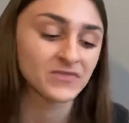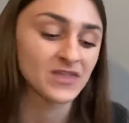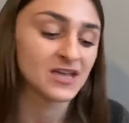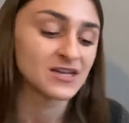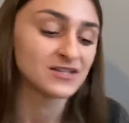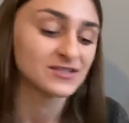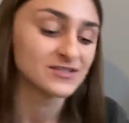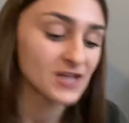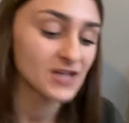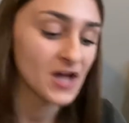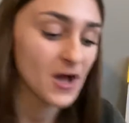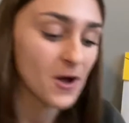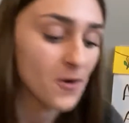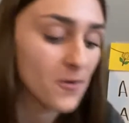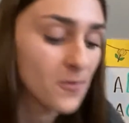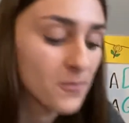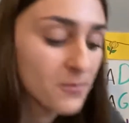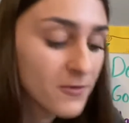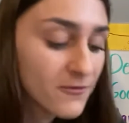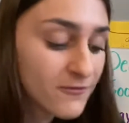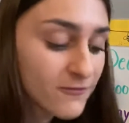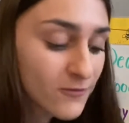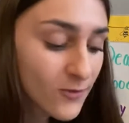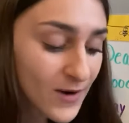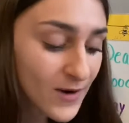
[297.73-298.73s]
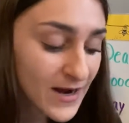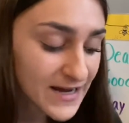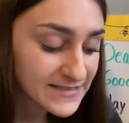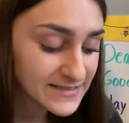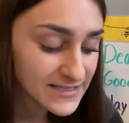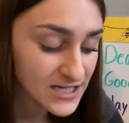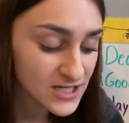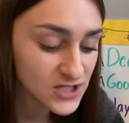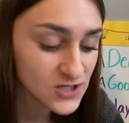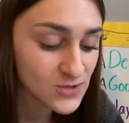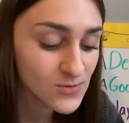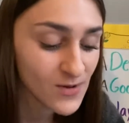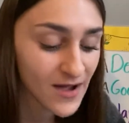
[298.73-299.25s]
So, before I
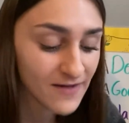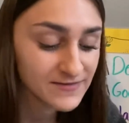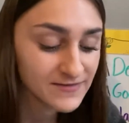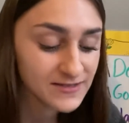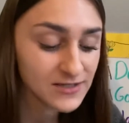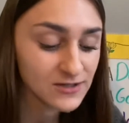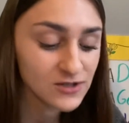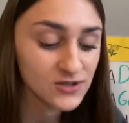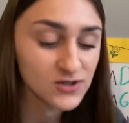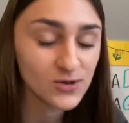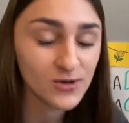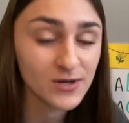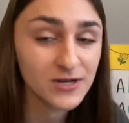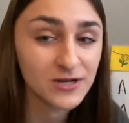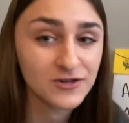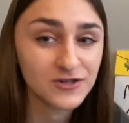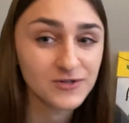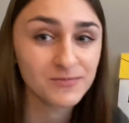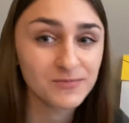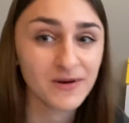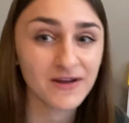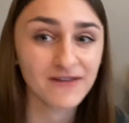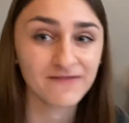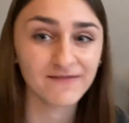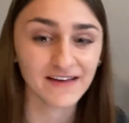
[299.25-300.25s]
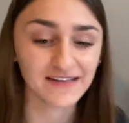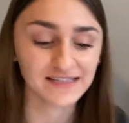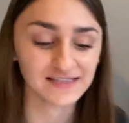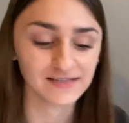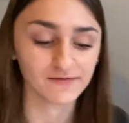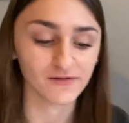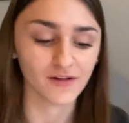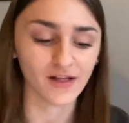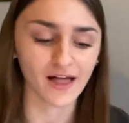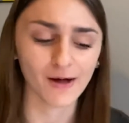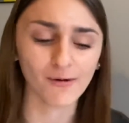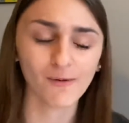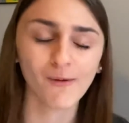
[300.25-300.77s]
set you off to enjoy your spring
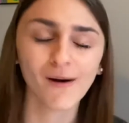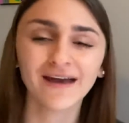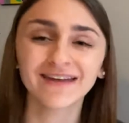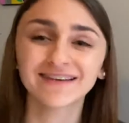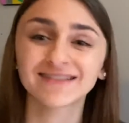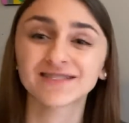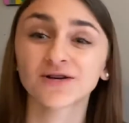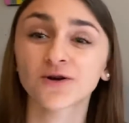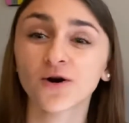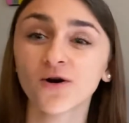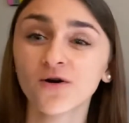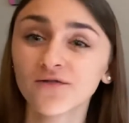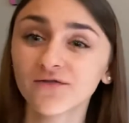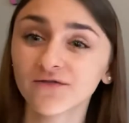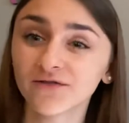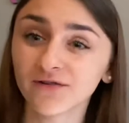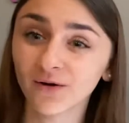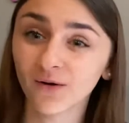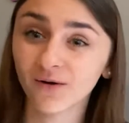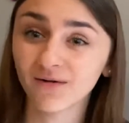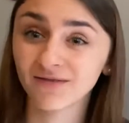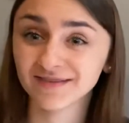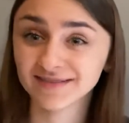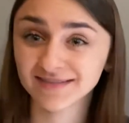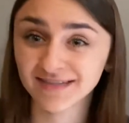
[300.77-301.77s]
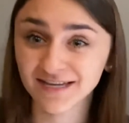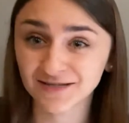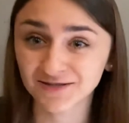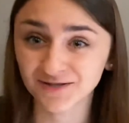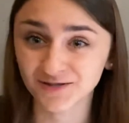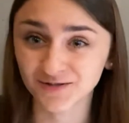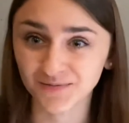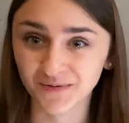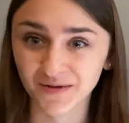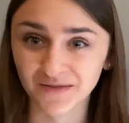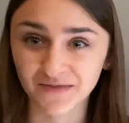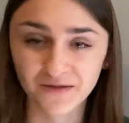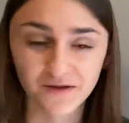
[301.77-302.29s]
festival, I wanted to go over all the
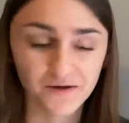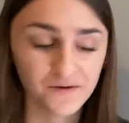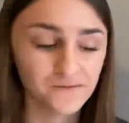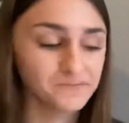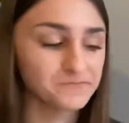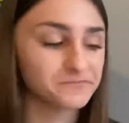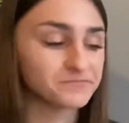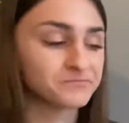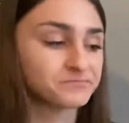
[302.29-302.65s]
centers with you.